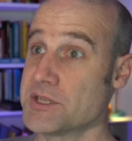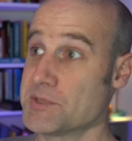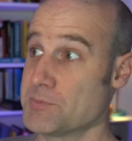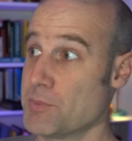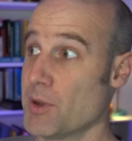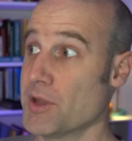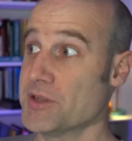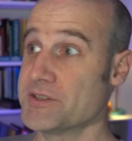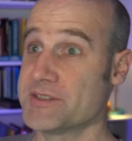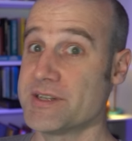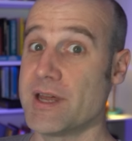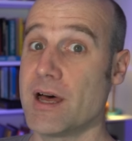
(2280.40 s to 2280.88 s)
the
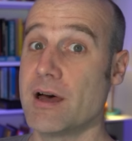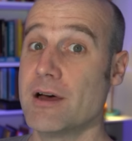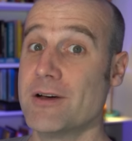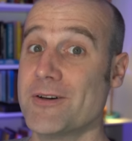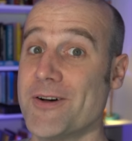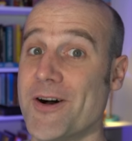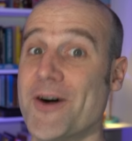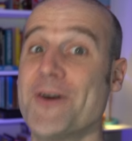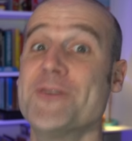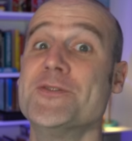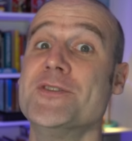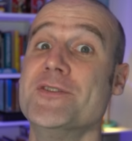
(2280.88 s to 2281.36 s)
sponsor
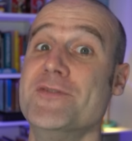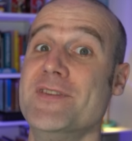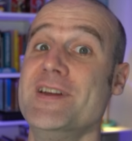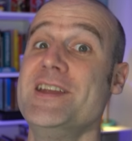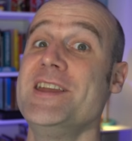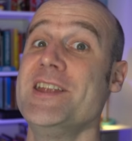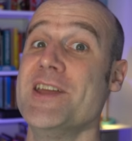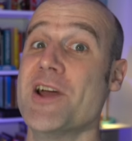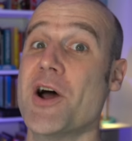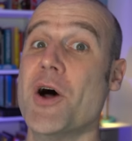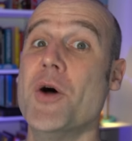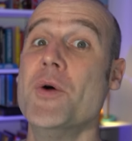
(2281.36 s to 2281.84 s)
of the
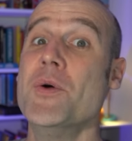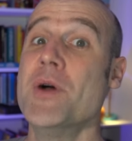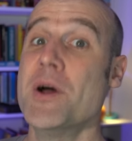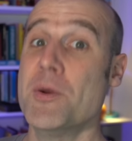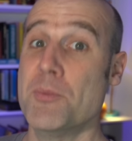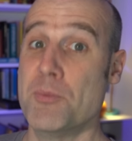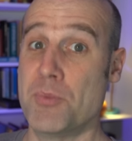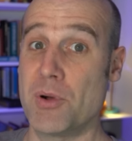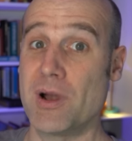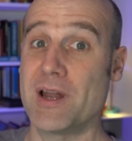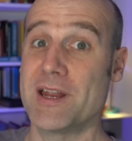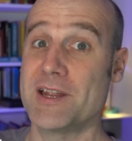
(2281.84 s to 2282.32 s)
video,
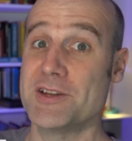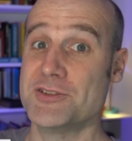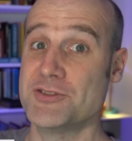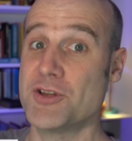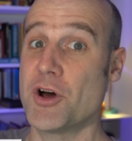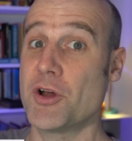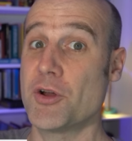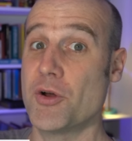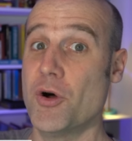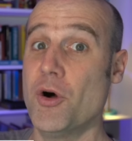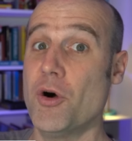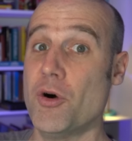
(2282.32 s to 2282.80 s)

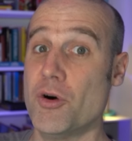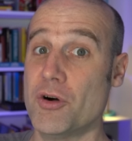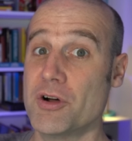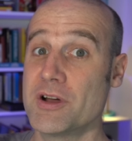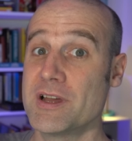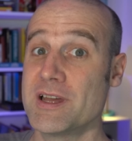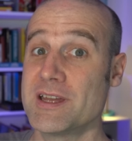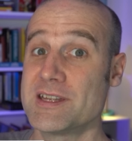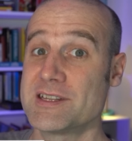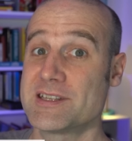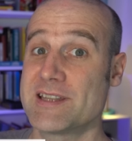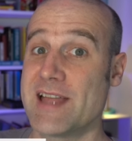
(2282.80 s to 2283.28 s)

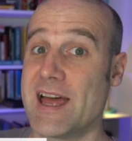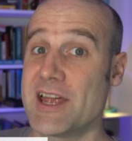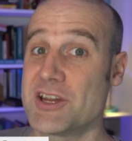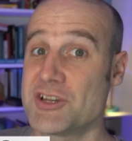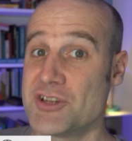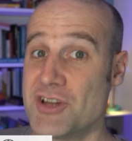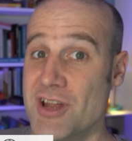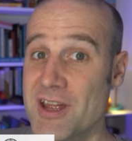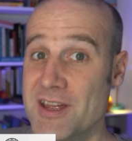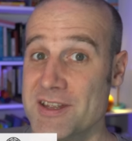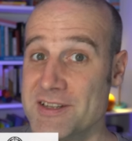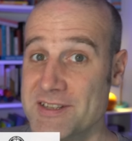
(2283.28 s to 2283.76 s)
brilliant.org
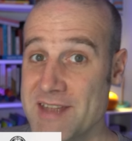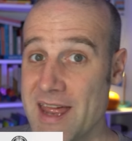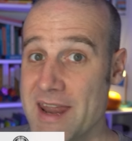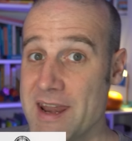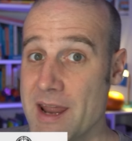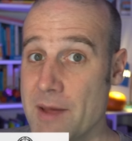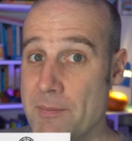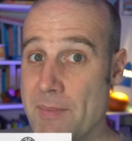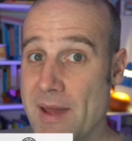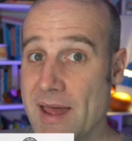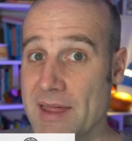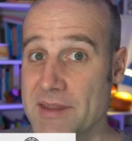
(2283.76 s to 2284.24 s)
slash
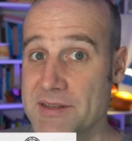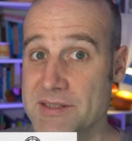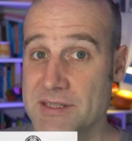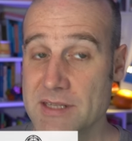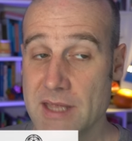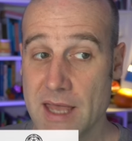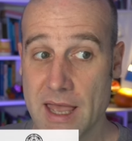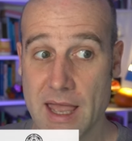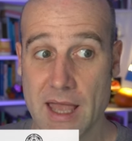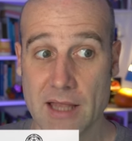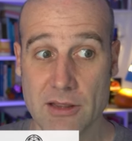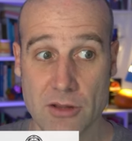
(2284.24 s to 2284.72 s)
standupmaths.
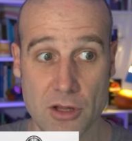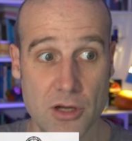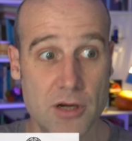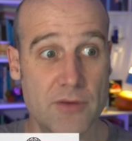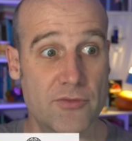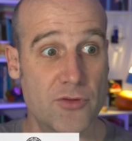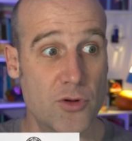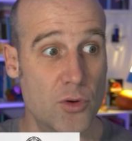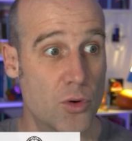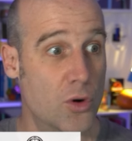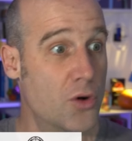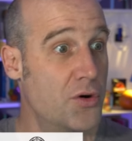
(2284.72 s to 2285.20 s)
And a lot
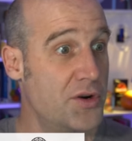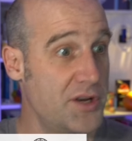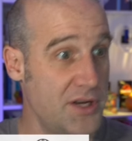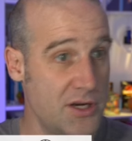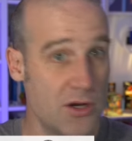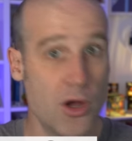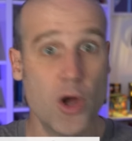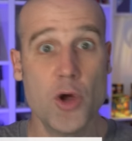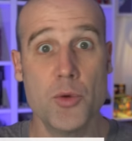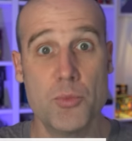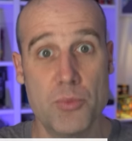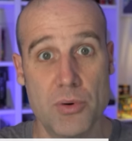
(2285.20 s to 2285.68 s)
of you already
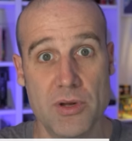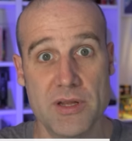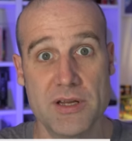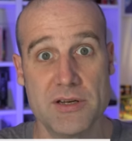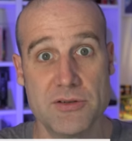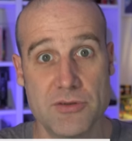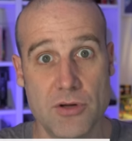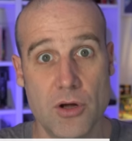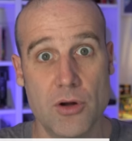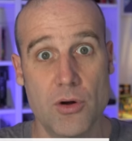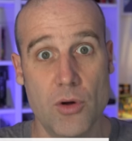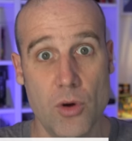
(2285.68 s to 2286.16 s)
know
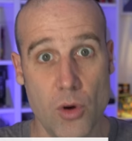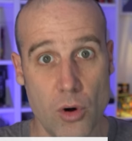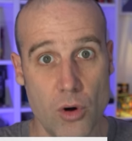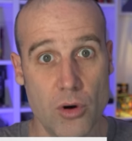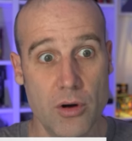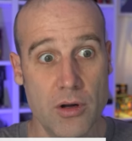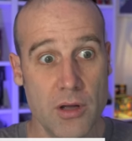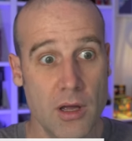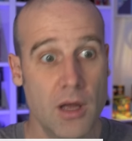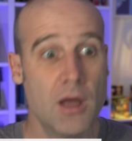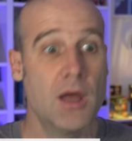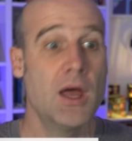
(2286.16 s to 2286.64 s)

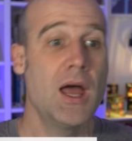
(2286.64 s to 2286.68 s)
brilliant.org.